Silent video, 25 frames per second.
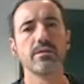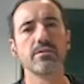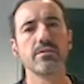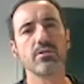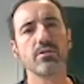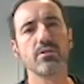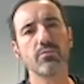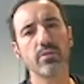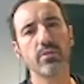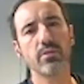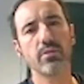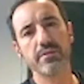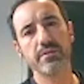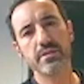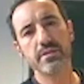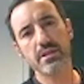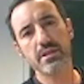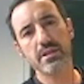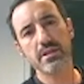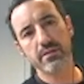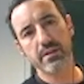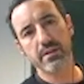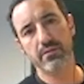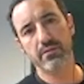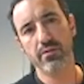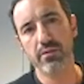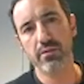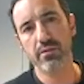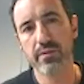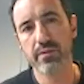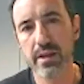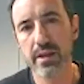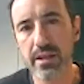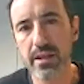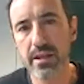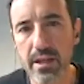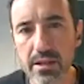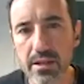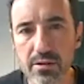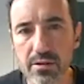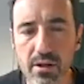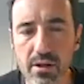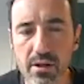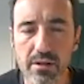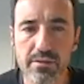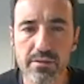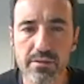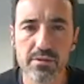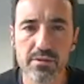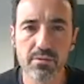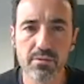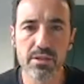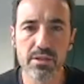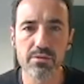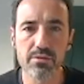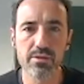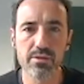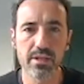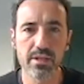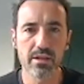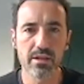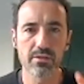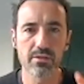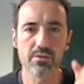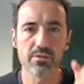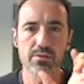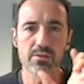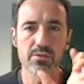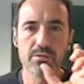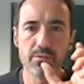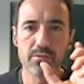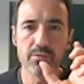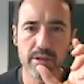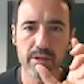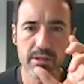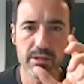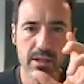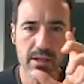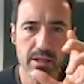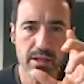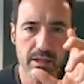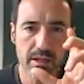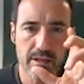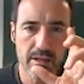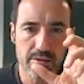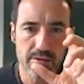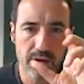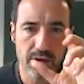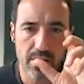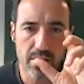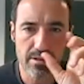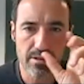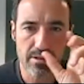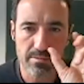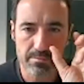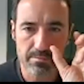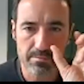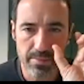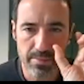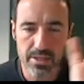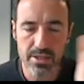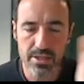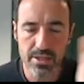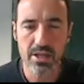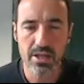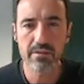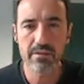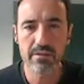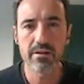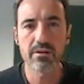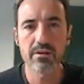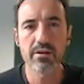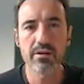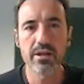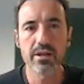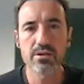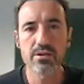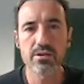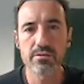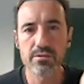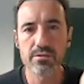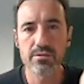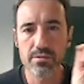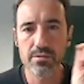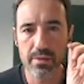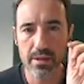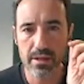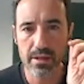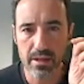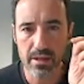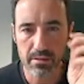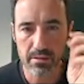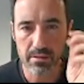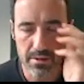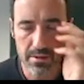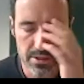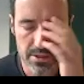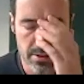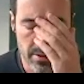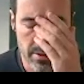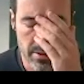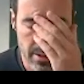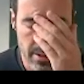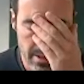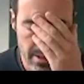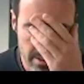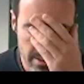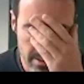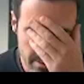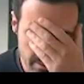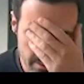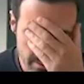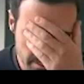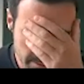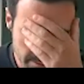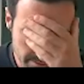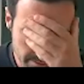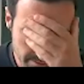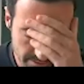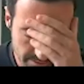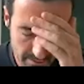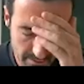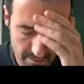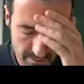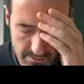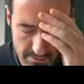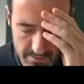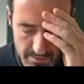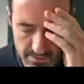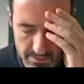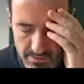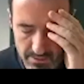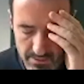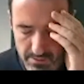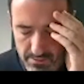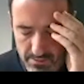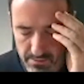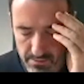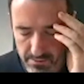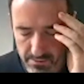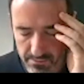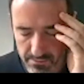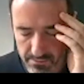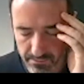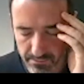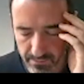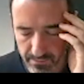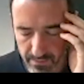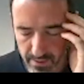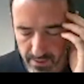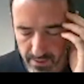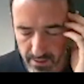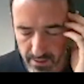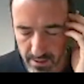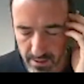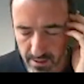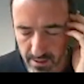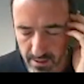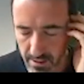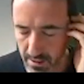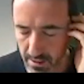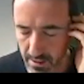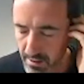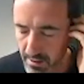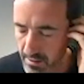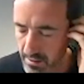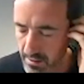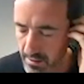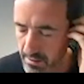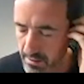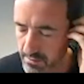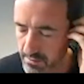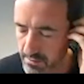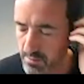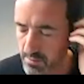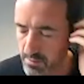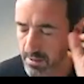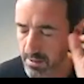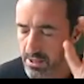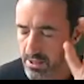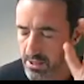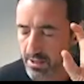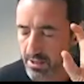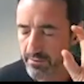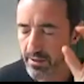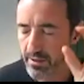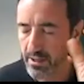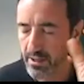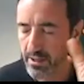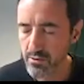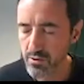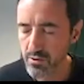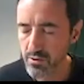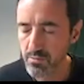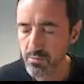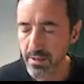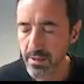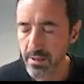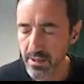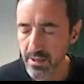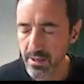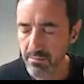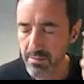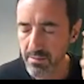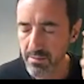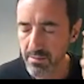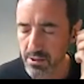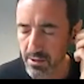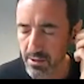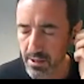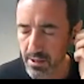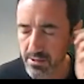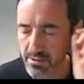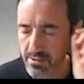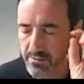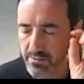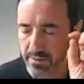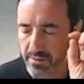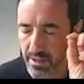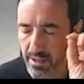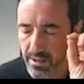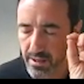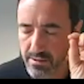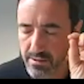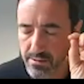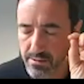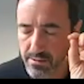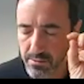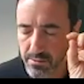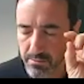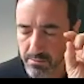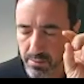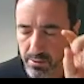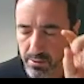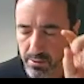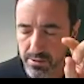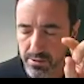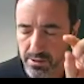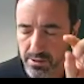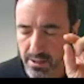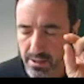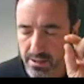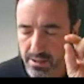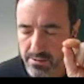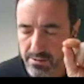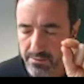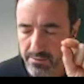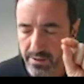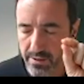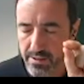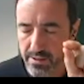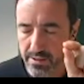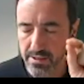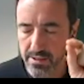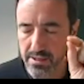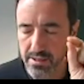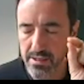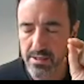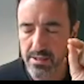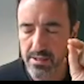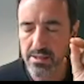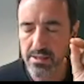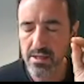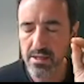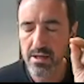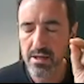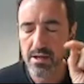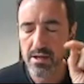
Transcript: we have seen that for finite graphs, when you are taking the spatial average of the spectral measure at the spatial average of spectral measure at the point at the vertices,